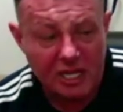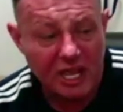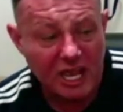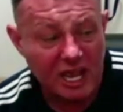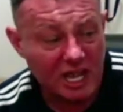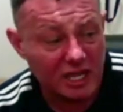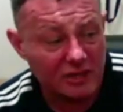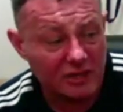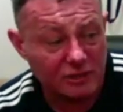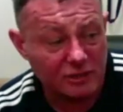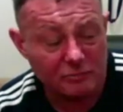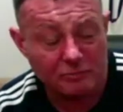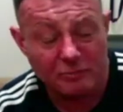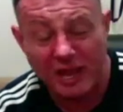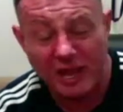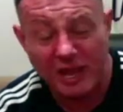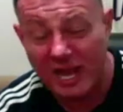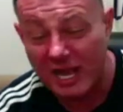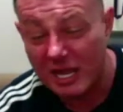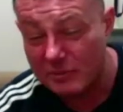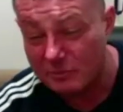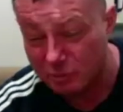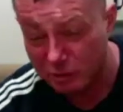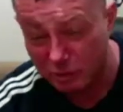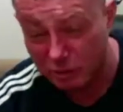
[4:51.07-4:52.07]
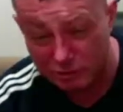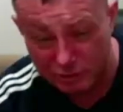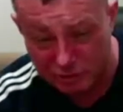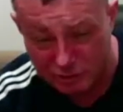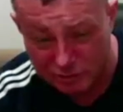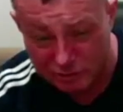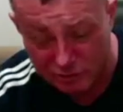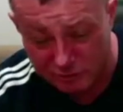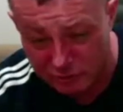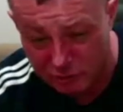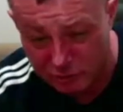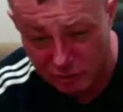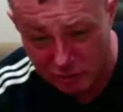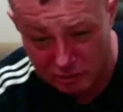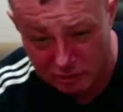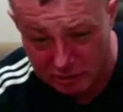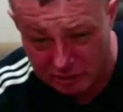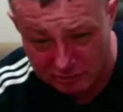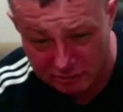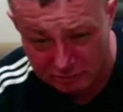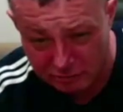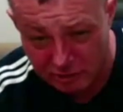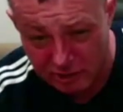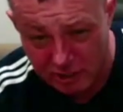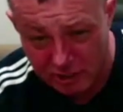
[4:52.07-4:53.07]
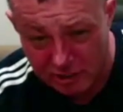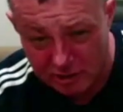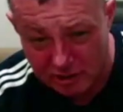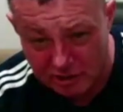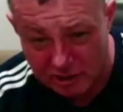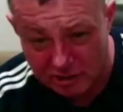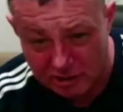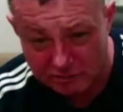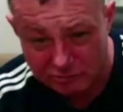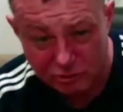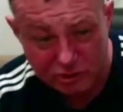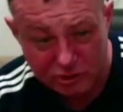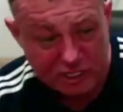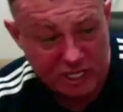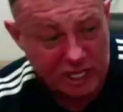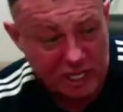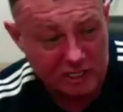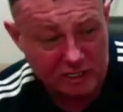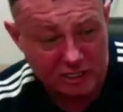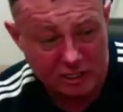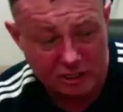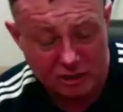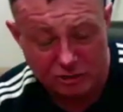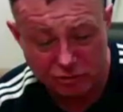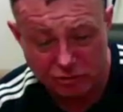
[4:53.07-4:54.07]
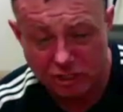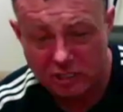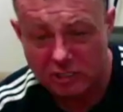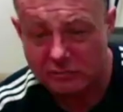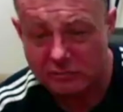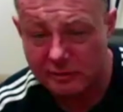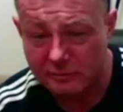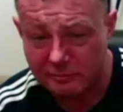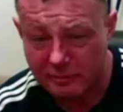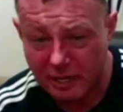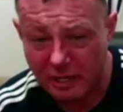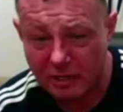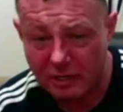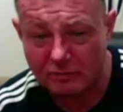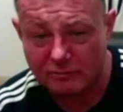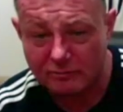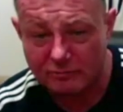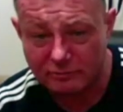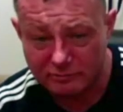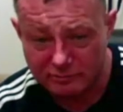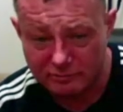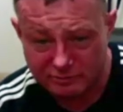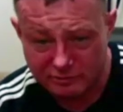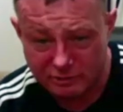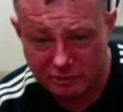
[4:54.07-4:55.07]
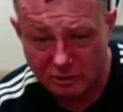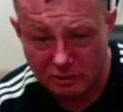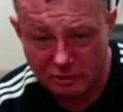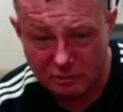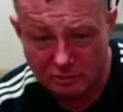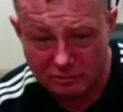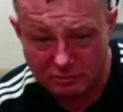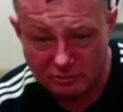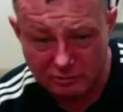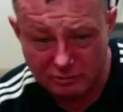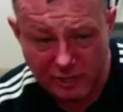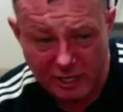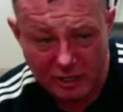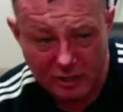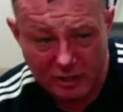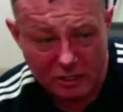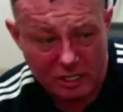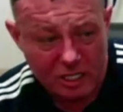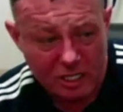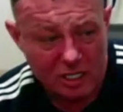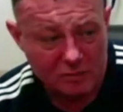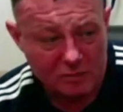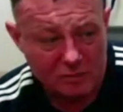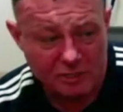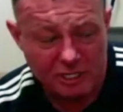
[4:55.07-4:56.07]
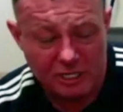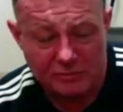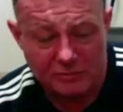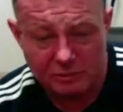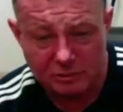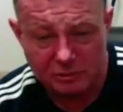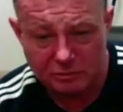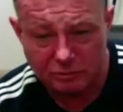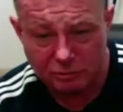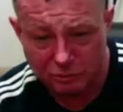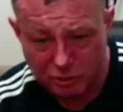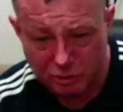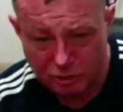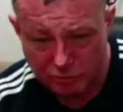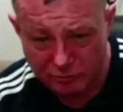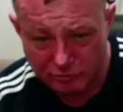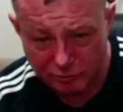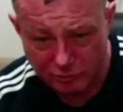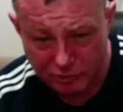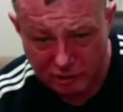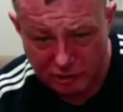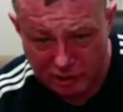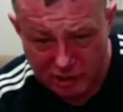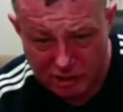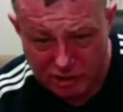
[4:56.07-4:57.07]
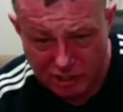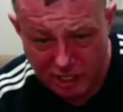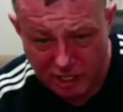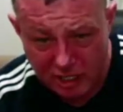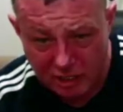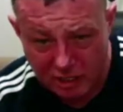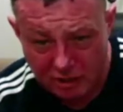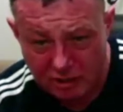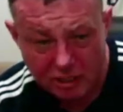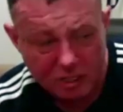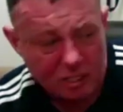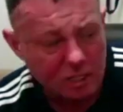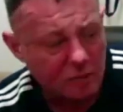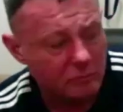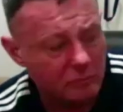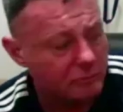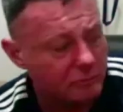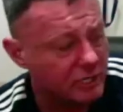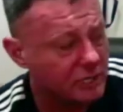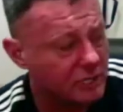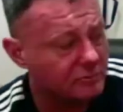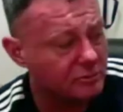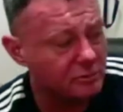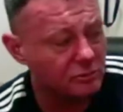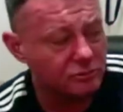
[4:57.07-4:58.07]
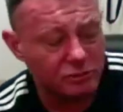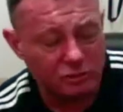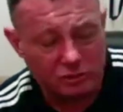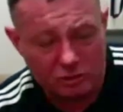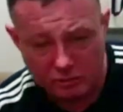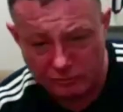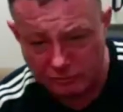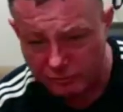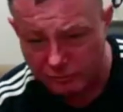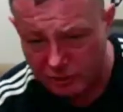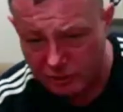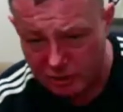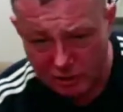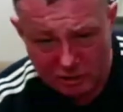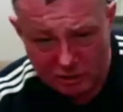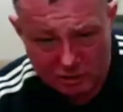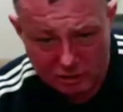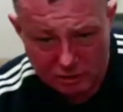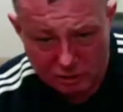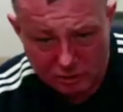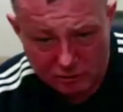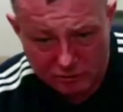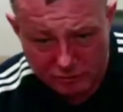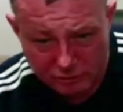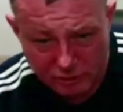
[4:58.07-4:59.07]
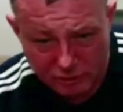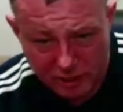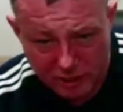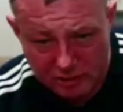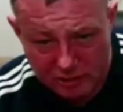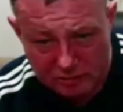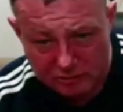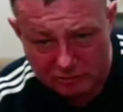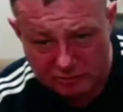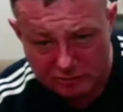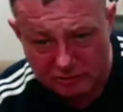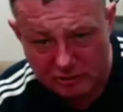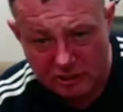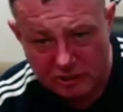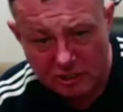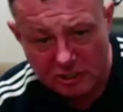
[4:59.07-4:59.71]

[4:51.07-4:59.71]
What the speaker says: And the byproduct of all this really is we're getting incredibly powerful stories about people recovering in jail, people recovering in North Wales,